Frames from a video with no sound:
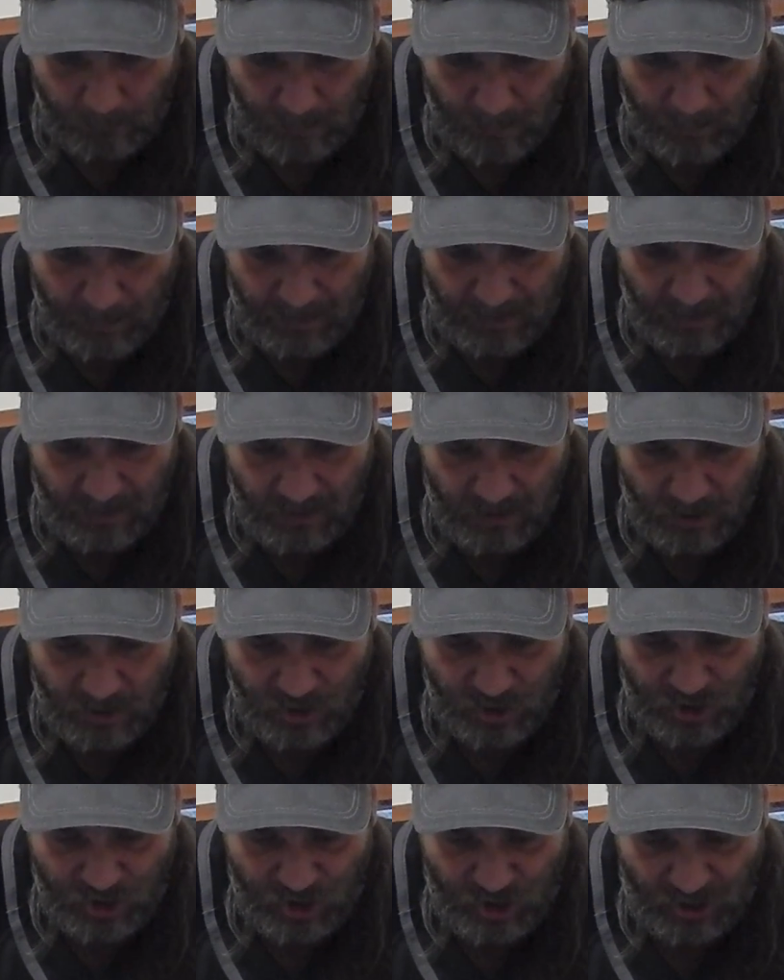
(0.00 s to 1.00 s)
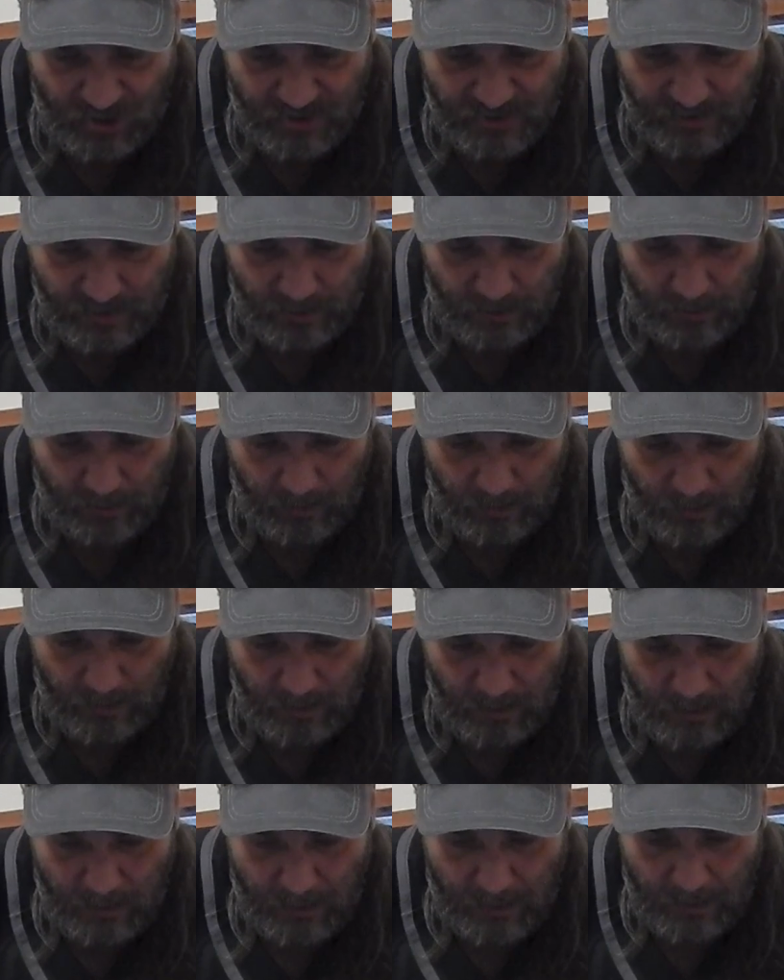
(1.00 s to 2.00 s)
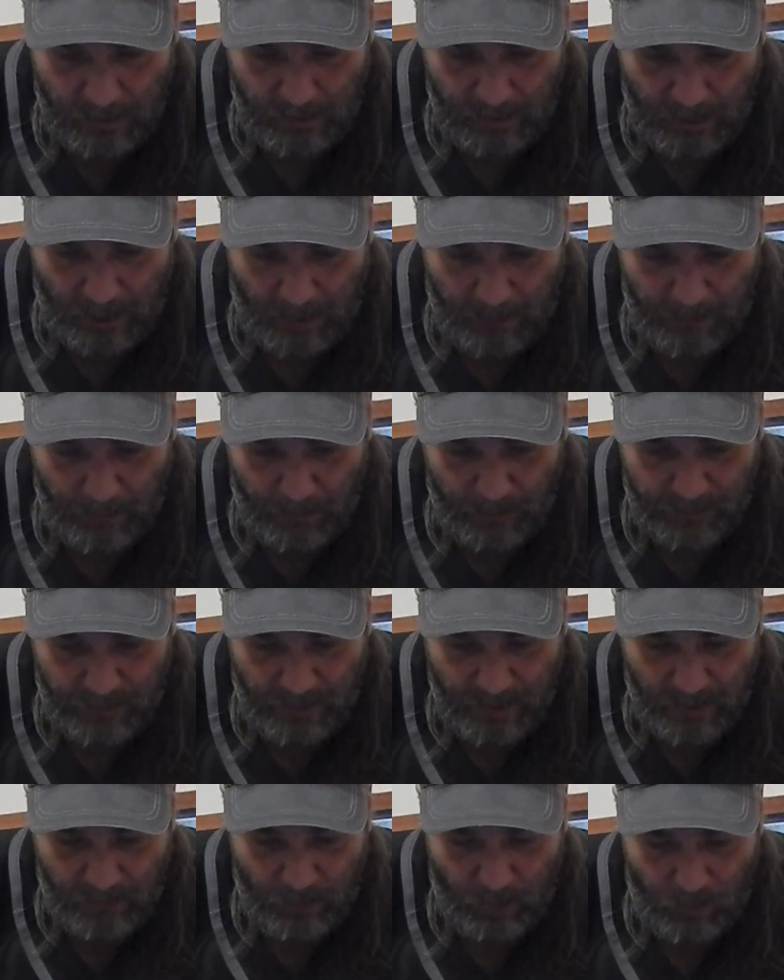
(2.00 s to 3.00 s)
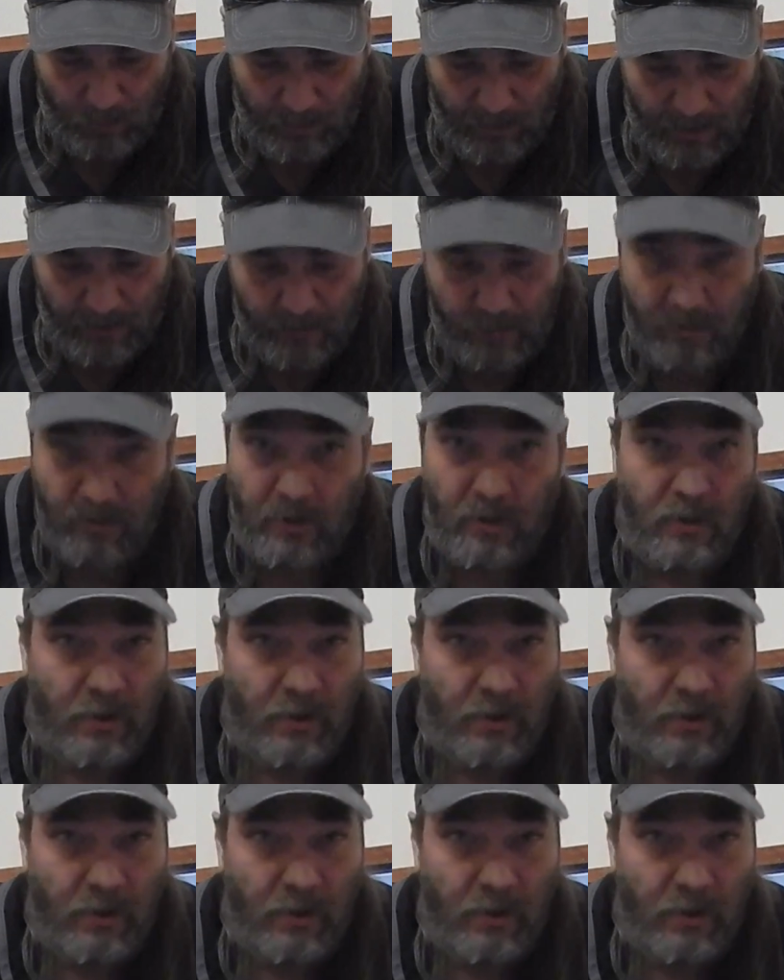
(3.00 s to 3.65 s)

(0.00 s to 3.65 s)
Ben Shixton, happy birthday at Roman Atwood.